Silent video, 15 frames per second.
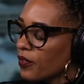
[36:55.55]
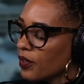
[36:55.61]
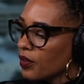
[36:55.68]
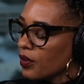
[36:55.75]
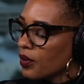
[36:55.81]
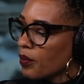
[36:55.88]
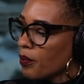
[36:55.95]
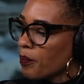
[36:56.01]

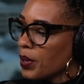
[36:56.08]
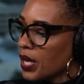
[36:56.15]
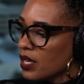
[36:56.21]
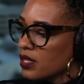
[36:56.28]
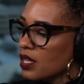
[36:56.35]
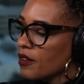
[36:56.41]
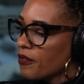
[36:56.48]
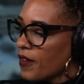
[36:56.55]
for
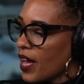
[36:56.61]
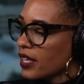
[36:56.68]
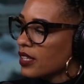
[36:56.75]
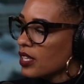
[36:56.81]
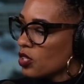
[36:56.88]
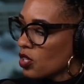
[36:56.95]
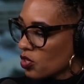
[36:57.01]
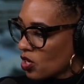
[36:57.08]
because of the
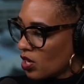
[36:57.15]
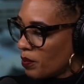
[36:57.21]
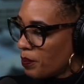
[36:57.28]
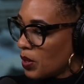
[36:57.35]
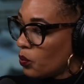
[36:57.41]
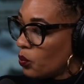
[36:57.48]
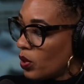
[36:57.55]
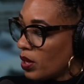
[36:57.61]
fact that there's going to
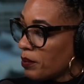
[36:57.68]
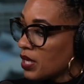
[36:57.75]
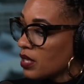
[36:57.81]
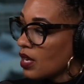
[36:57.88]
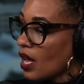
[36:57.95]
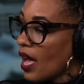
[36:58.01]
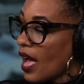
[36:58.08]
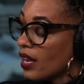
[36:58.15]
be
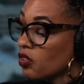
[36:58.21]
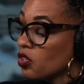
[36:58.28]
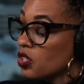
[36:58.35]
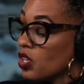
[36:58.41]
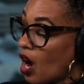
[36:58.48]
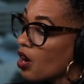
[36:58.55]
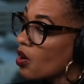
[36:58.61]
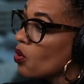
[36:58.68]
women
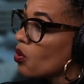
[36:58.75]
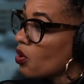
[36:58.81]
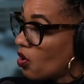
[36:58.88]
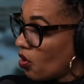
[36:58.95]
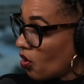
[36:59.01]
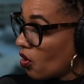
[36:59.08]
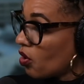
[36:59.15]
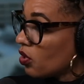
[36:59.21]
and young
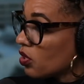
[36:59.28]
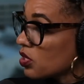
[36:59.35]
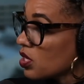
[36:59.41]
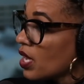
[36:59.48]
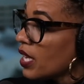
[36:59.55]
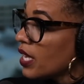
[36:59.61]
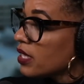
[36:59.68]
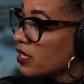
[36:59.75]
girls
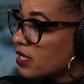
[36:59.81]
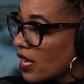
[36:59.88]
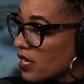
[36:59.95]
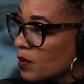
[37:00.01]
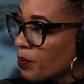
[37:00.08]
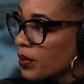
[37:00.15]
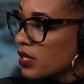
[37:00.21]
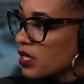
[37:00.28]
in
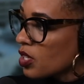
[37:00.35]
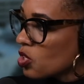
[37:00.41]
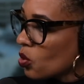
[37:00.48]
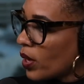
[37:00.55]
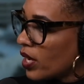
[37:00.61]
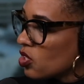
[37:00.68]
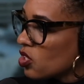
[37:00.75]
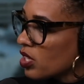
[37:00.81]
desperate
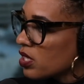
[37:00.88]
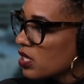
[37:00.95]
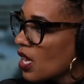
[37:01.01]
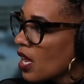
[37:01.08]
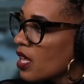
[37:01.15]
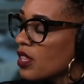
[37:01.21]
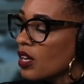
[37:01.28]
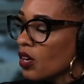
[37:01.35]
situations
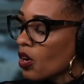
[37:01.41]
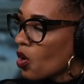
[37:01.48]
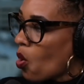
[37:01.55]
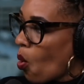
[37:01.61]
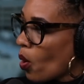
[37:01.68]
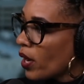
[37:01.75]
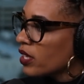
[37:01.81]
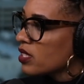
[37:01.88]
yeah. that are
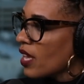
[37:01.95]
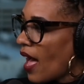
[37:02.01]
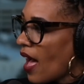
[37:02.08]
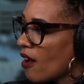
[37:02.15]
going to